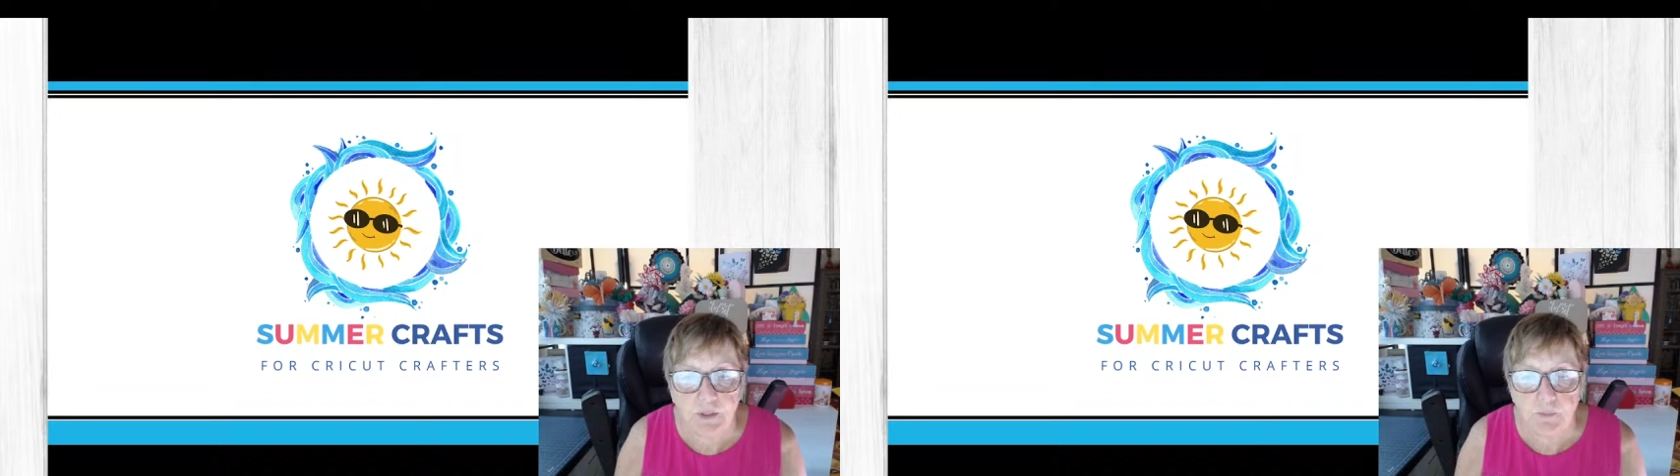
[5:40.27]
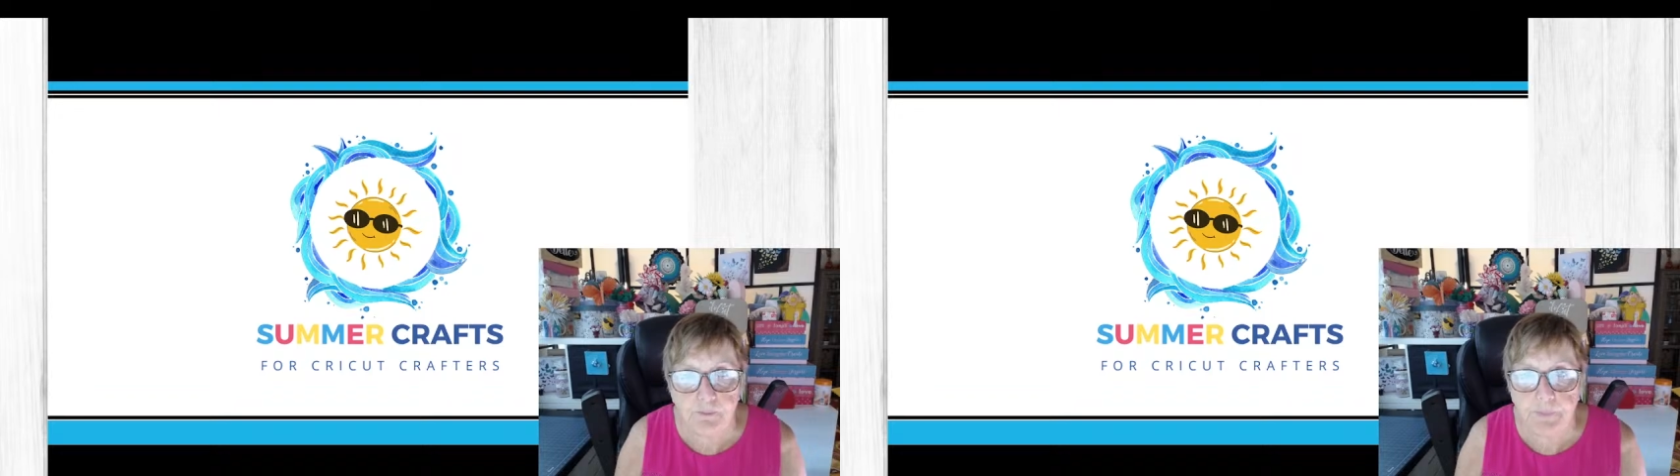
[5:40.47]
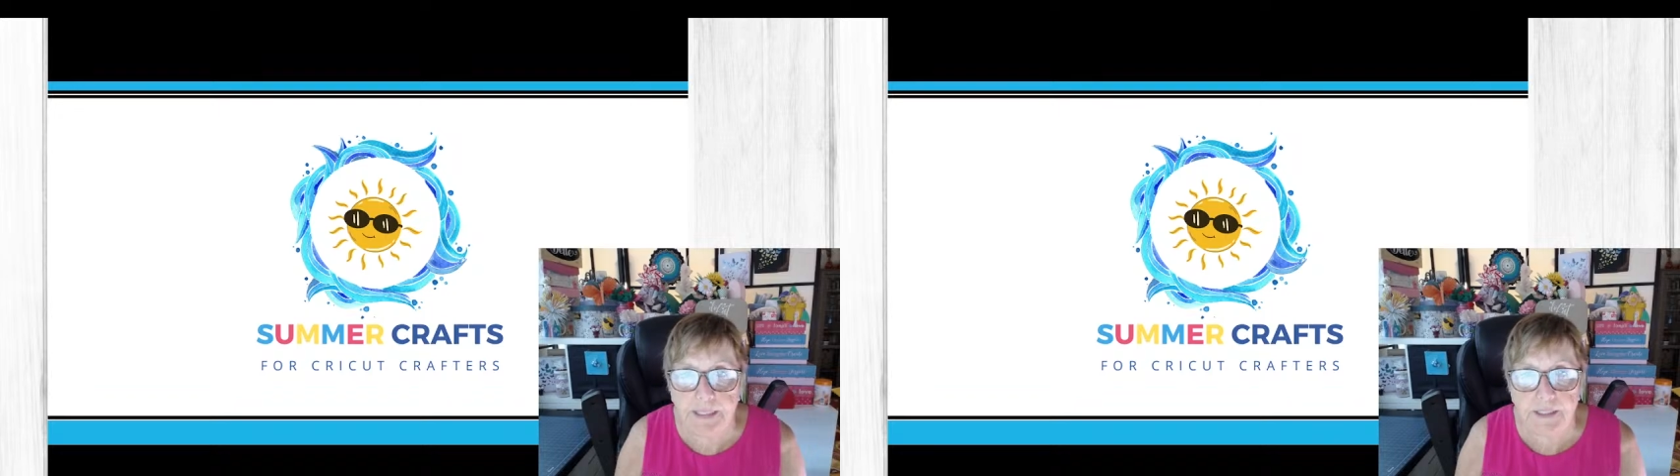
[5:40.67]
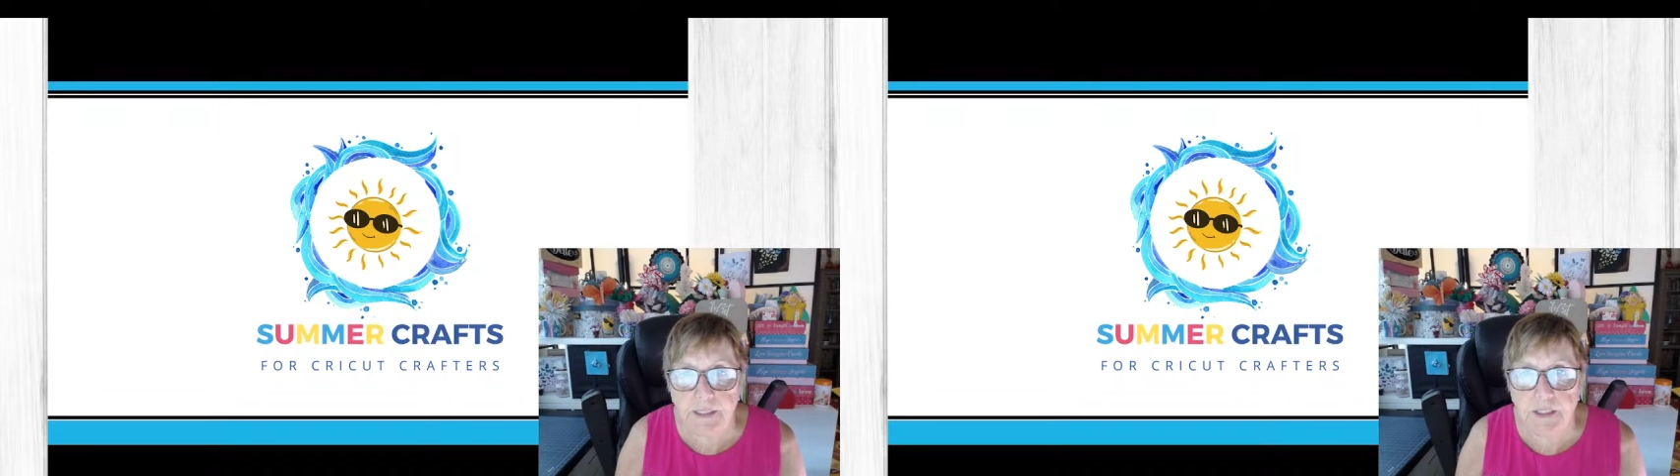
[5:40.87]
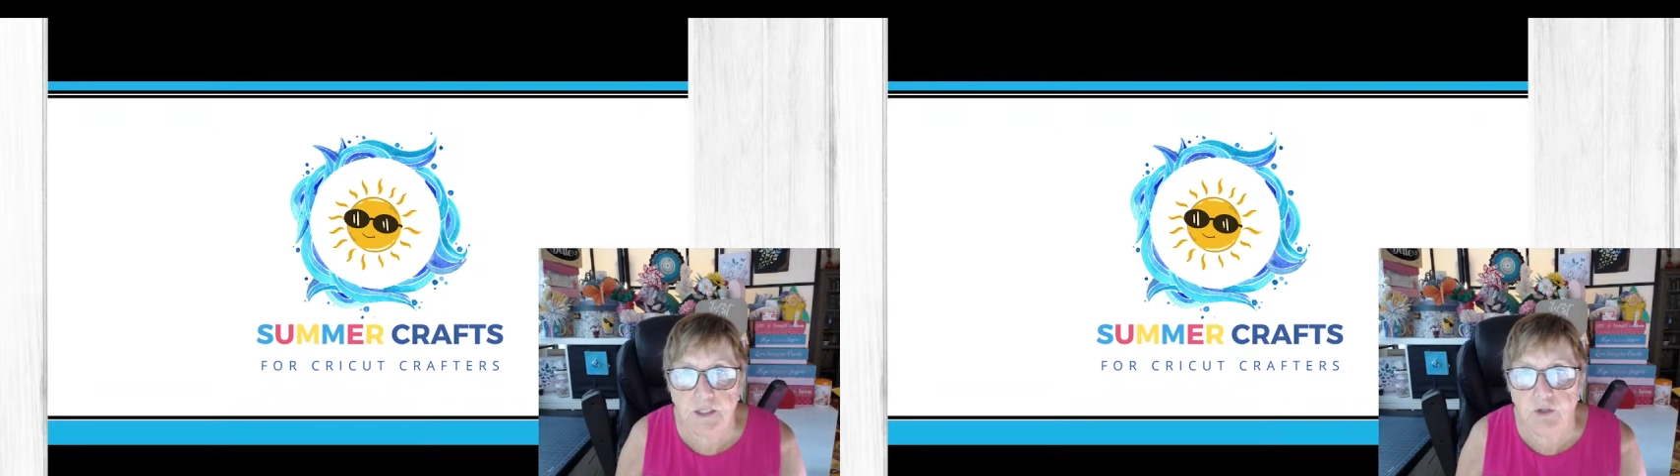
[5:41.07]
go back
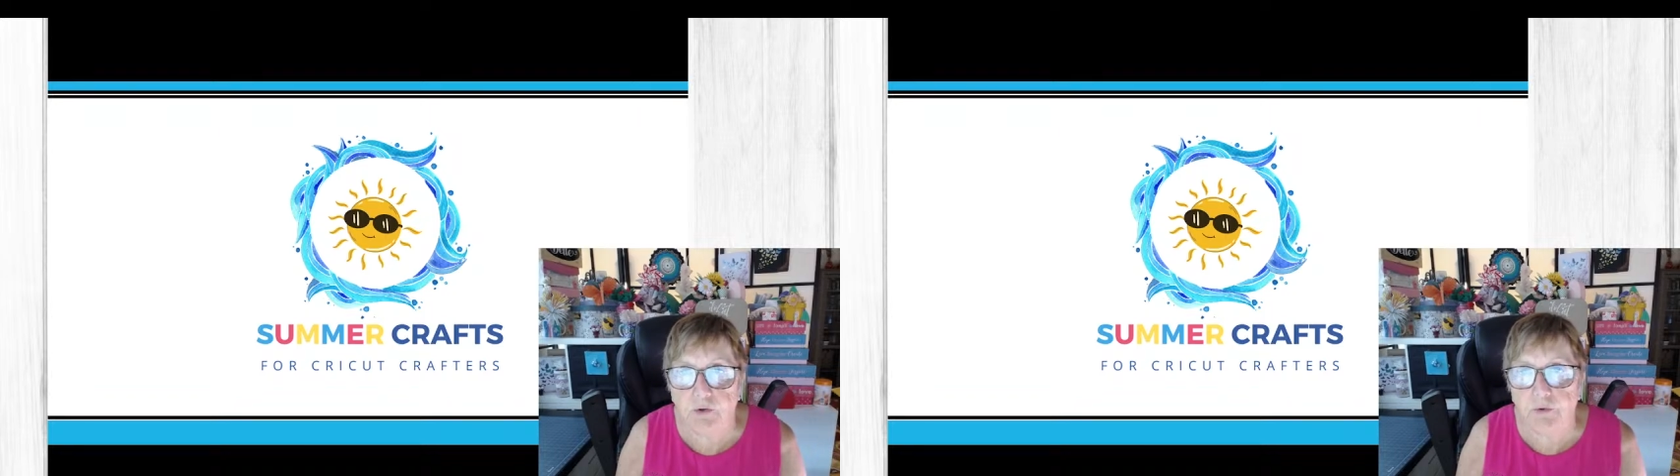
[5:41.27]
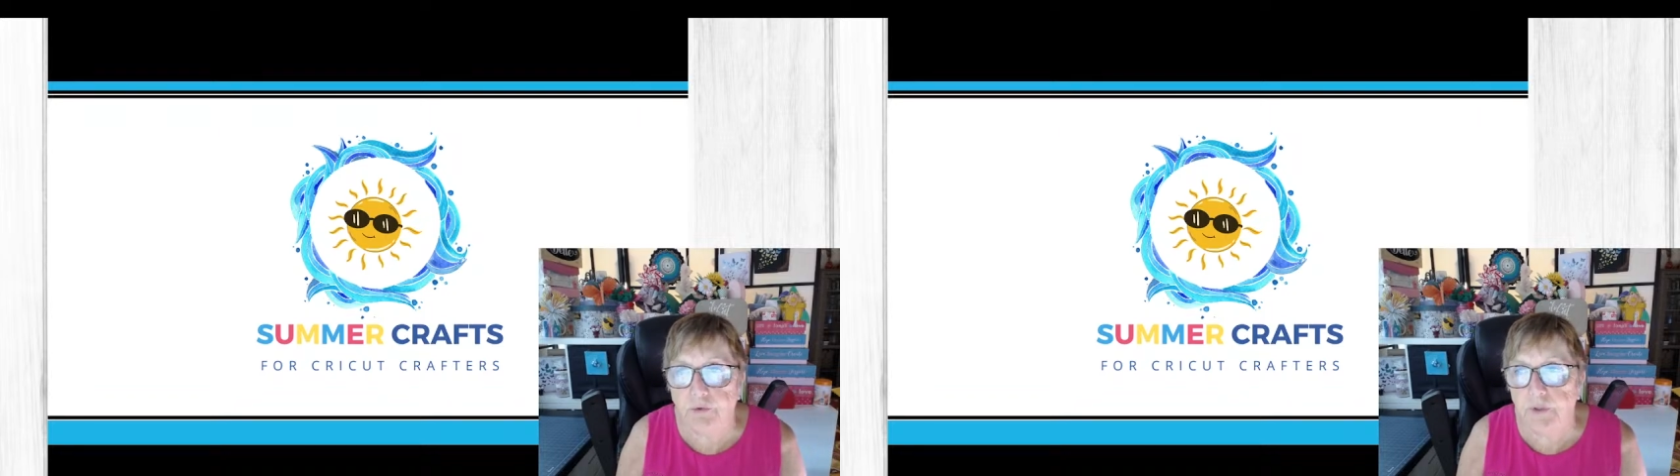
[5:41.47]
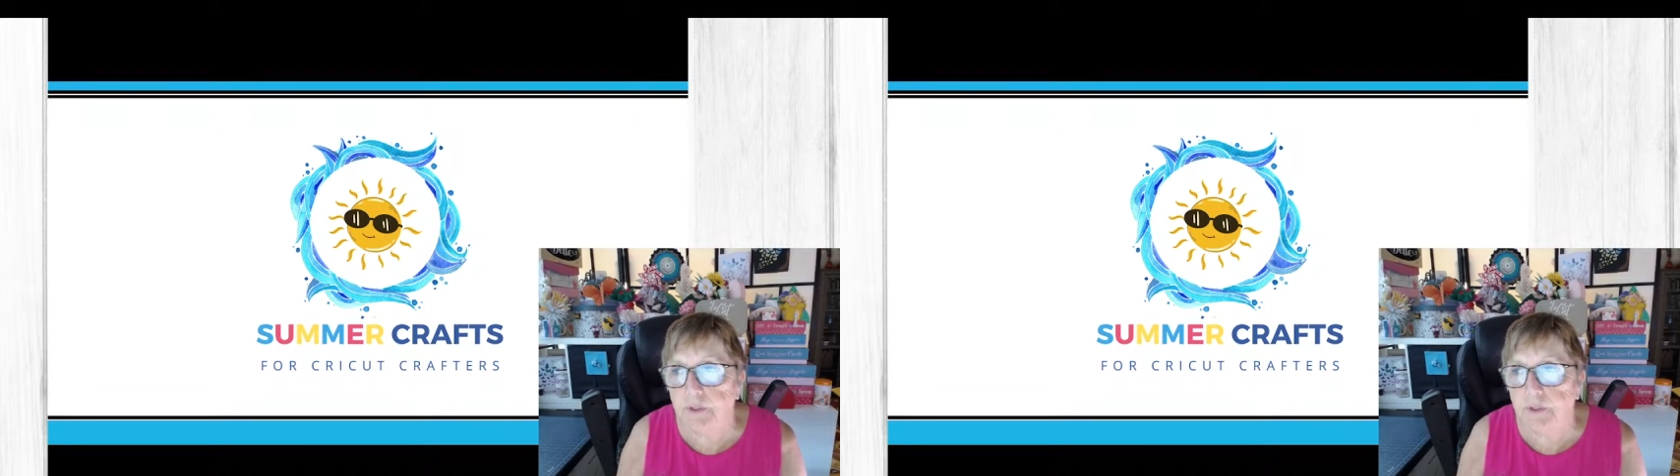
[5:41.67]
here.